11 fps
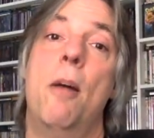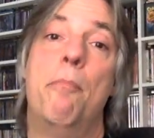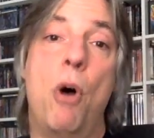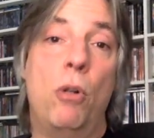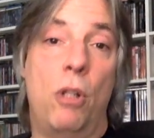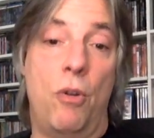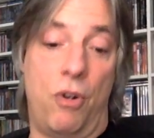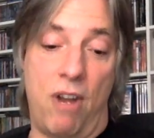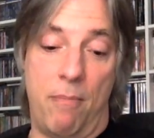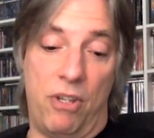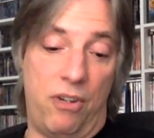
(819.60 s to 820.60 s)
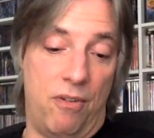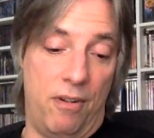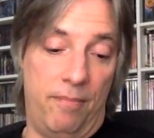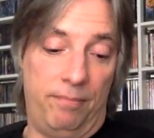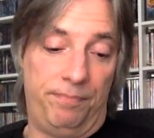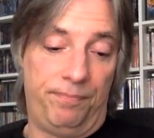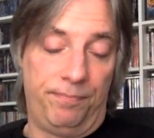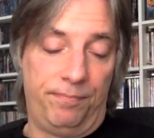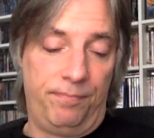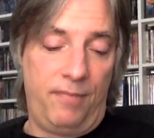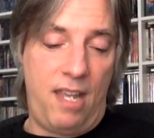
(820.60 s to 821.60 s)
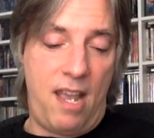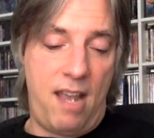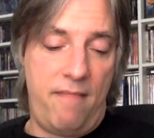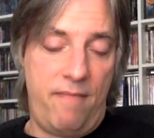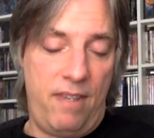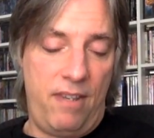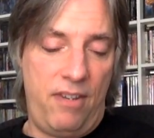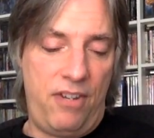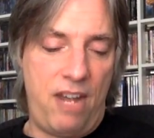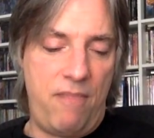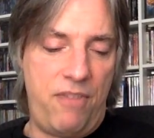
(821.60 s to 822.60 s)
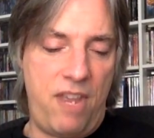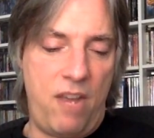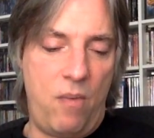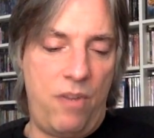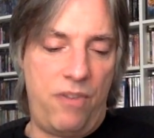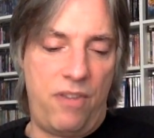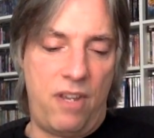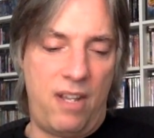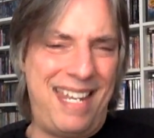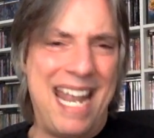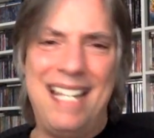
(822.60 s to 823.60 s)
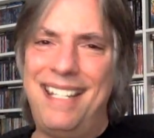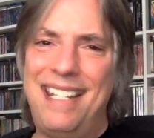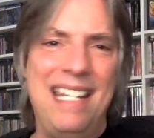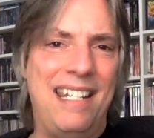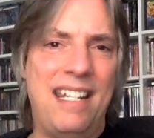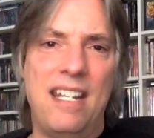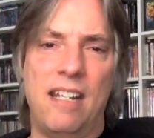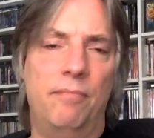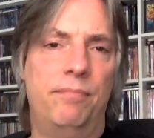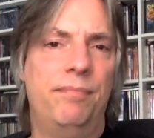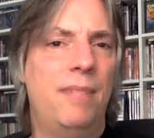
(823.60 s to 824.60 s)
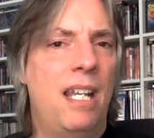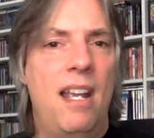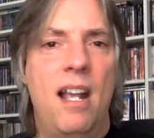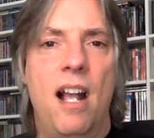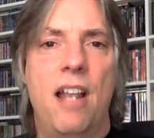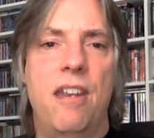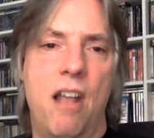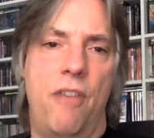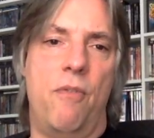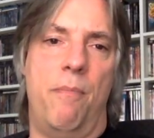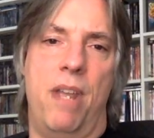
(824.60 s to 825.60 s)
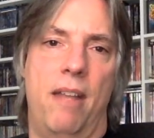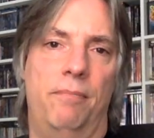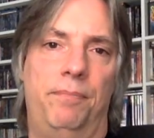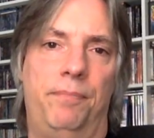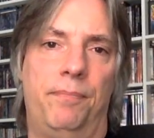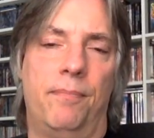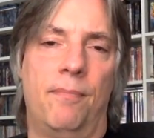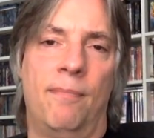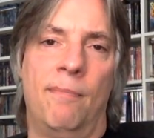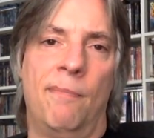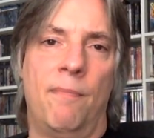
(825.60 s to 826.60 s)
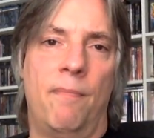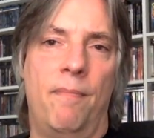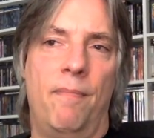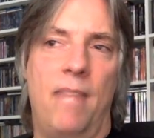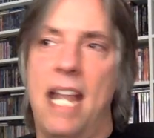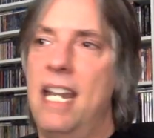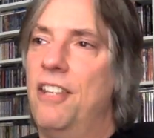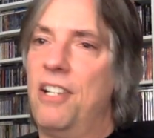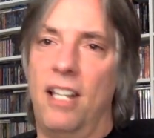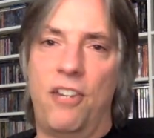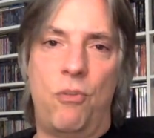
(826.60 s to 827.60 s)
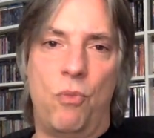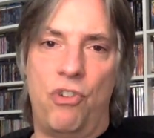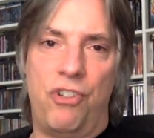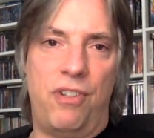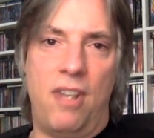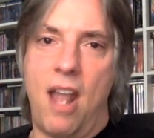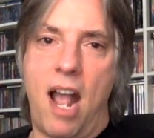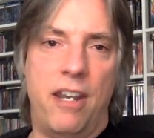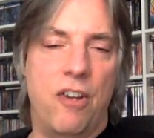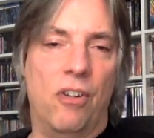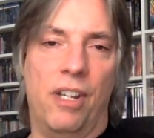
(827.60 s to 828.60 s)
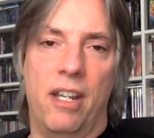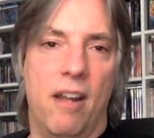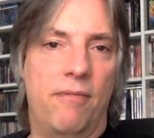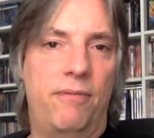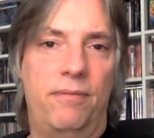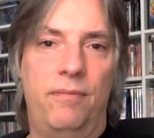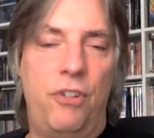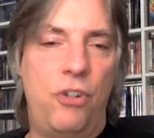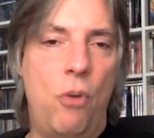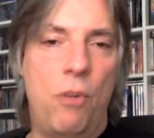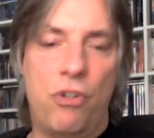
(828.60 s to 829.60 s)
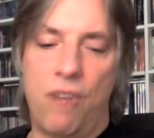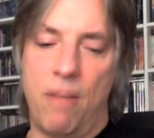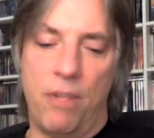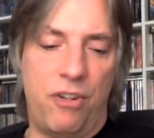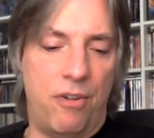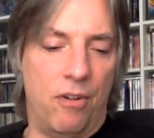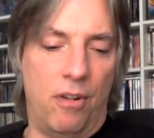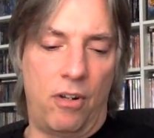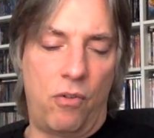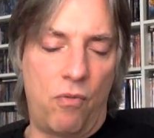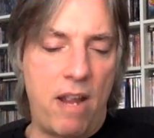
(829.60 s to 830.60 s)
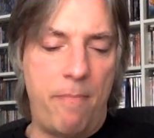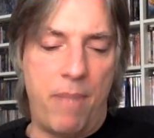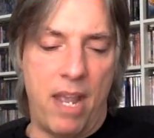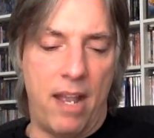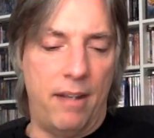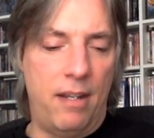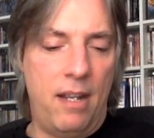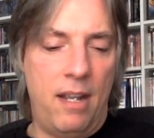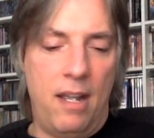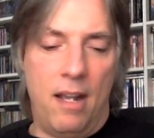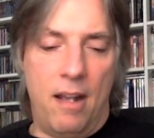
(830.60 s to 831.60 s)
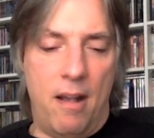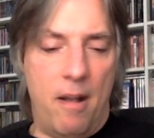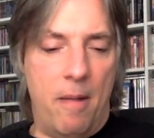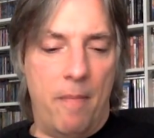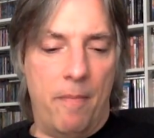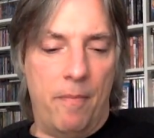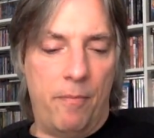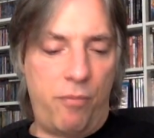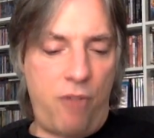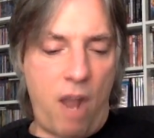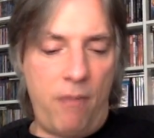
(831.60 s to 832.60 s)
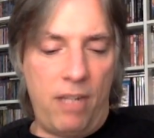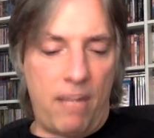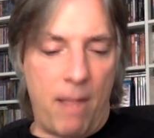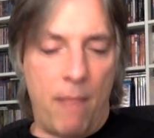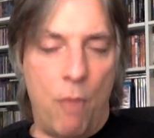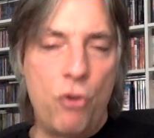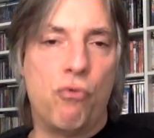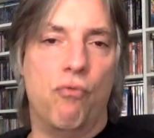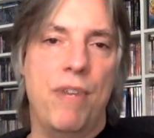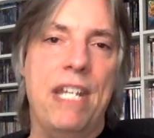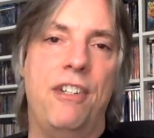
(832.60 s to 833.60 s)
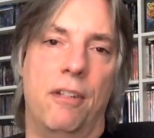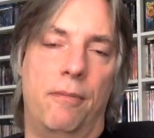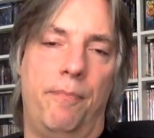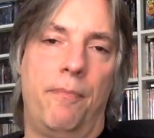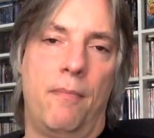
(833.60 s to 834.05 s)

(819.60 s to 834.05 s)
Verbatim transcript: Boatload of great material. Okay? Same thing with uh, 10cc, another band. That hits collection was just not nearly enough. So much great material, great band. Um, probably like my most recent